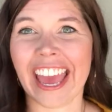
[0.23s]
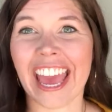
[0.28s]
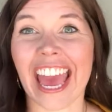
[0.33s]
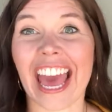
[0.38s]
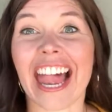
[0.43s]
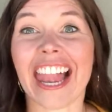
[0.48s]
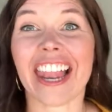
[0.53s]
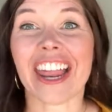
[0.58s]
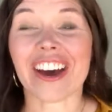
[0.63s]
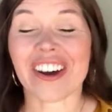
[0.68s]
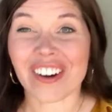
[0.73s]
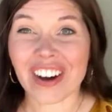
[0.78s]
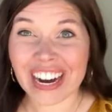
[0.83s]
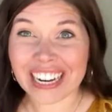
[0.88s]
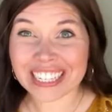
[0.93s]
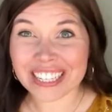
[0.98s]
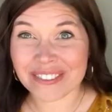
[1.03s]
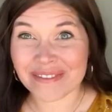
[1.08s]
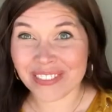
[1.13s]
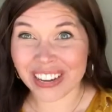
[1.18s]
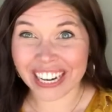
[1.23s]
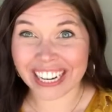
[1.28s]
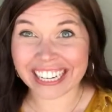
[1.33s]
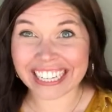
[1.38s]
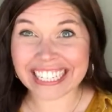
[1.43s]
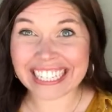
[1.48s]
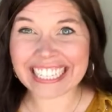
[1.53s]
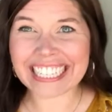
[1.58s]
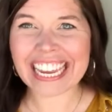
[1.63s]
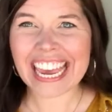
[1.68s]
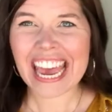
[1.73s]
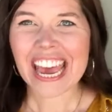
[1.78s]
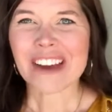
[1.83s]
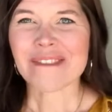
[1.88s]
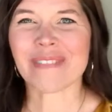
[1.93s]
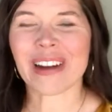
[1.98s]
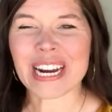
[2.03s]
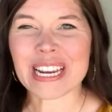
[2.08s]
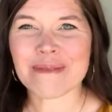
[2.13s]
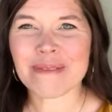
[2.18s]
Hello, awesome parents.
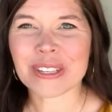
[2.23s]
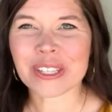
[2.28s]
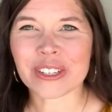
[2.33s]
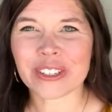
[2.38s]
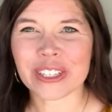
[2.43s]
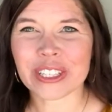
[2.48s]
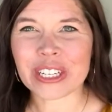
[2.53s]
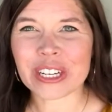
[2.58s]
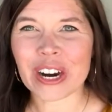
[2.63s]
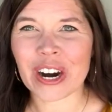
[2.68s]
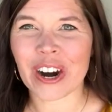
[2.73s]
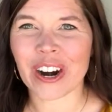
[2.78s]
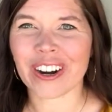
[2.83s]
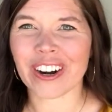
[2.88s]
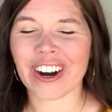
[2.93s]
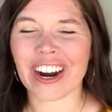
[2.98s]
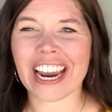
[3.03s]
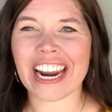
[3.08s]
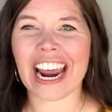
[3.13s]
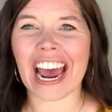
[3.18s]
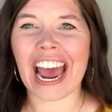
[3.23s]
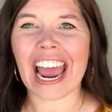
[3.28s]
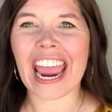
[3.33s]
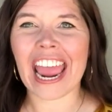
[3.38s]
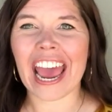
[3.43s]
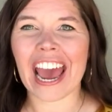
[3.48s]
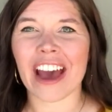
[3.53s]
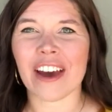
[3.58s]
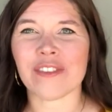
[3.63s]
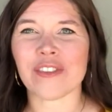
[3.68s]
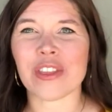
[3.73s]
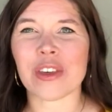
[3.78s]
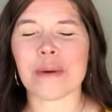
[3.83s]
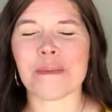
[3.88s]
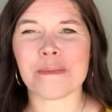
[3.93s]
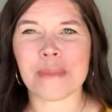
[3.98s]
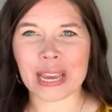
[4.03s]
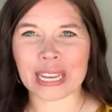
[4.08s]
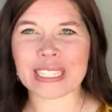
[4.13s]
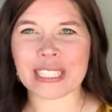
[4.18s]
My name is Carissa Carter, and I have the
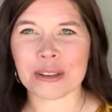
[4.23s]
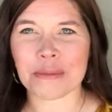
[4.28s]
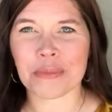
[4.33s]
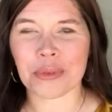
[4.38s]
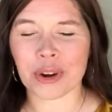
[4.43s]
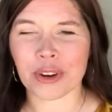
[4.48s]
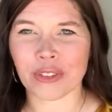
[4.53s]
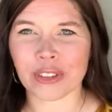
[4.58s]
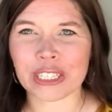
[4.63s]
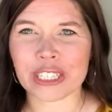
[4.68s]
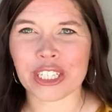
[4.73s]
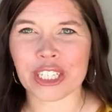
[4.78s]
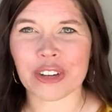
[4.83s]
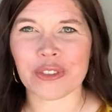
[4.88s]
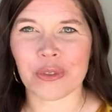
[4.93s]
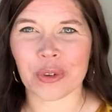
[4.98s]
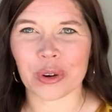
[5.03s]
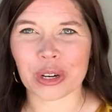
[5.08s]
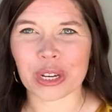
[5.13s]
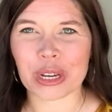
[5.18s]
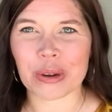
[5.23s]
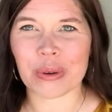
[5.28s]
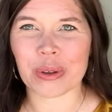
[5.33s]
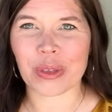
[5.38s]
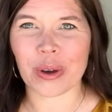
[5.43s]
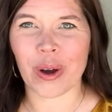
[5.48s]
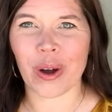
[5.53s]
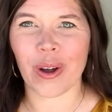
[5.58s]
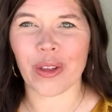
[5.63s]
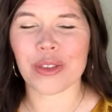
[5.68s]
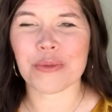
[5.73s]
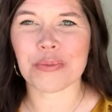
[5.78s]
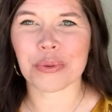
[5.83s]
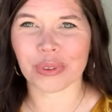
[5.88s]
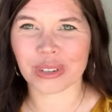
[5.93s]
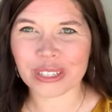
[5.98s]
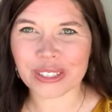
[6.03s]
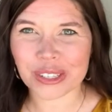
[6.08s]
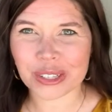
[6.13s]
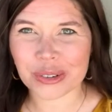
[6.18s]
amazing privilege of working with all the
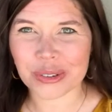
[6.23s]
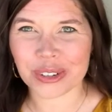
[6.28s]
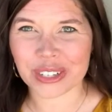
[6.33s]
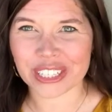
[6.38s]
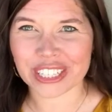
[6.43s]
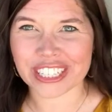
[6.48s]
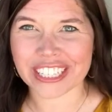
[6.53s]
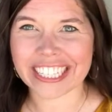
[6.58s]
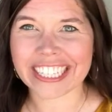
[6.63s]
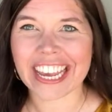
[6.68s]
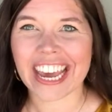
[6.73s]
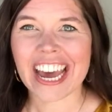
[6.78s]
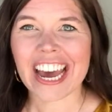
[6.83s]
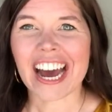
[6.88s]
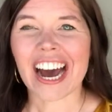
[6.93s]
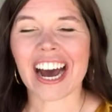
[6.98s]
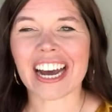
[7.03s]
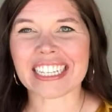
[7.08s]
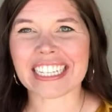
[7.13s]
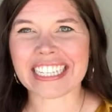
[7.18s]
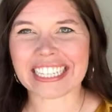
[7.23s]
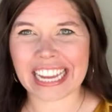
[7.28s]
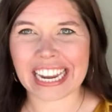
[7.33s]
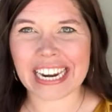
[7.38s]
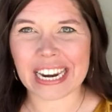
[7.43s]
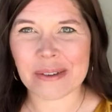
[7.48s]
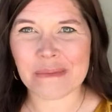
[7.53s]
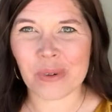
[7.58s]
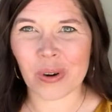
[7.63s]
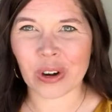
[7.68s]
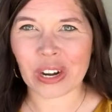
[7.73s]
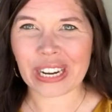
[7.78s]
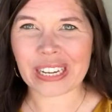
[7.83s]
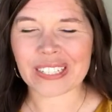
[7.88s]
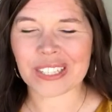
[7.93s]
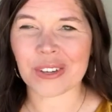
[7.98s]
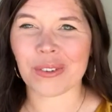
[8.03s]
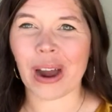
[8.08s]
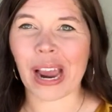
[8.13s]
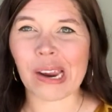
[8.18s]
preschoolers on Sunday morning.
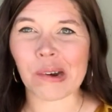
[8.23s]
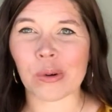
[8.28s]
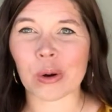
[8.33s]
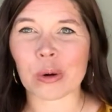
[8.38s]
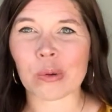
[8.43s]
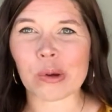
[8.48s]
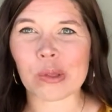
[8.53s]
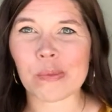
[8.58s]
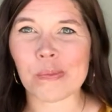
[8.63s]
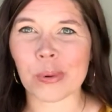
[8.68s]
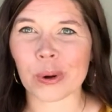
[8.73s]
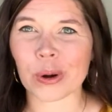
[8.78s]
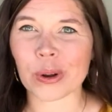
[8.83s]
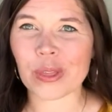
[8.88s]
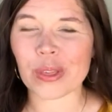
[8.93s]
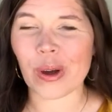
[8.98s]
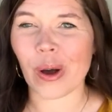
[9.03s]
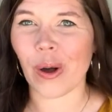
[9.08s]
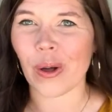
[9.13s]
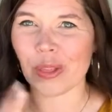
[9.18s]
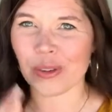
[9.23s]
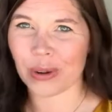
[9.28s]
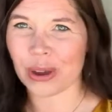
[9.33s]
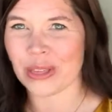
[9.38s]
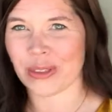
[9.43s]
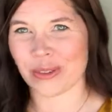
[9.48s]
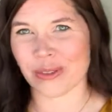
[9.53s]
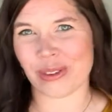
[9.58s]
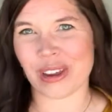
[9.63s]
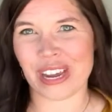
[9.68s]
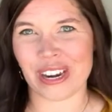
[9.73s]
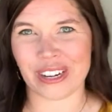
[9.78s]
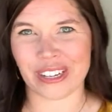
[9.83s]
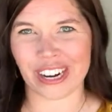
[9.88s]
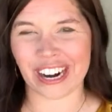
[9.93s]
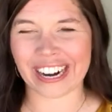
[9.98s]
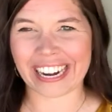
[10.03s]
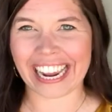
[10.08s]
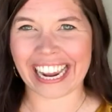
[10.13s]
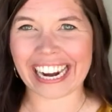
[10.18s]
So I work with birth all the way through
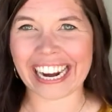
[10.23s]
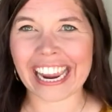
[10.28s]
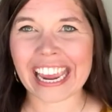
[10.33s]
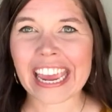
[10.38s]
kindergarten.